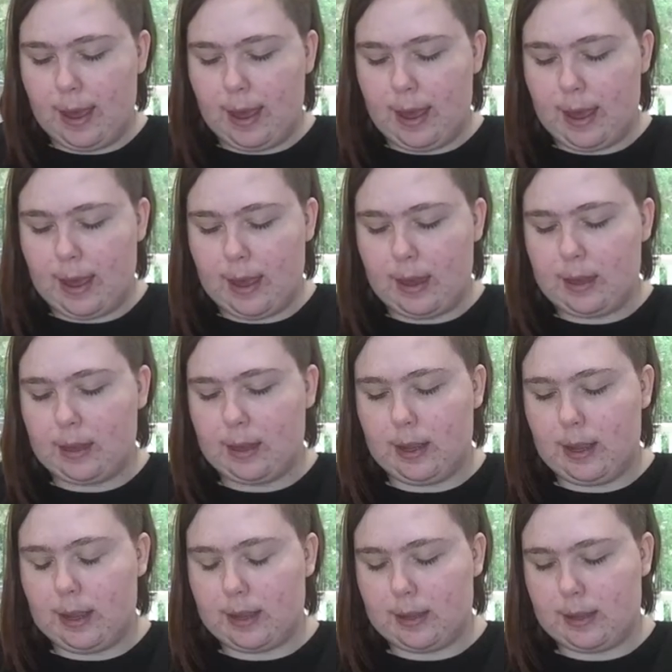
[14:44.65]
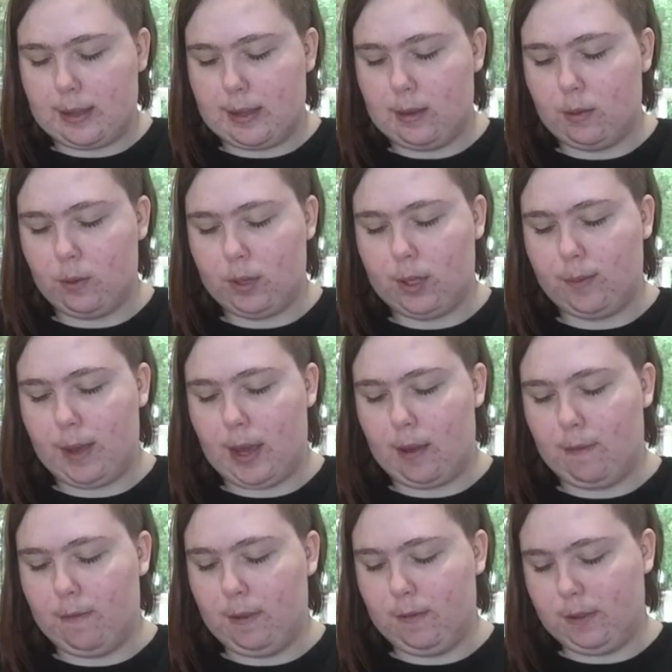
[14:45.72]
and it was about
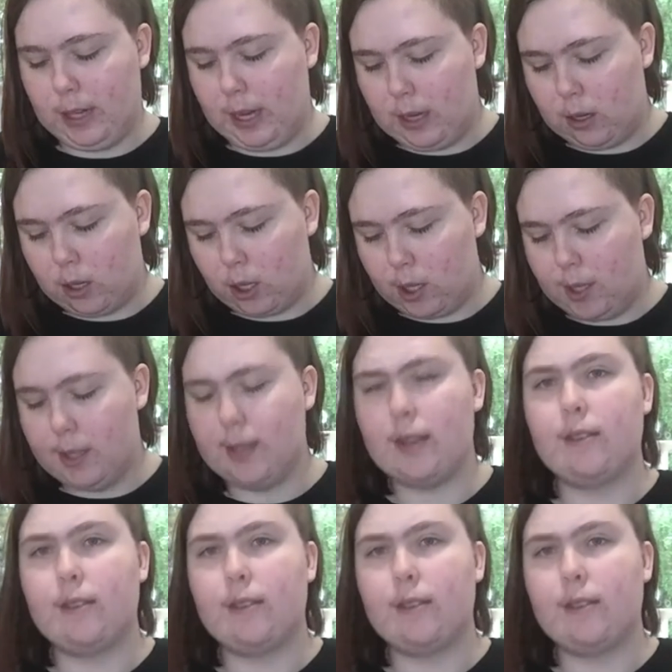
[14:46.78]
$15,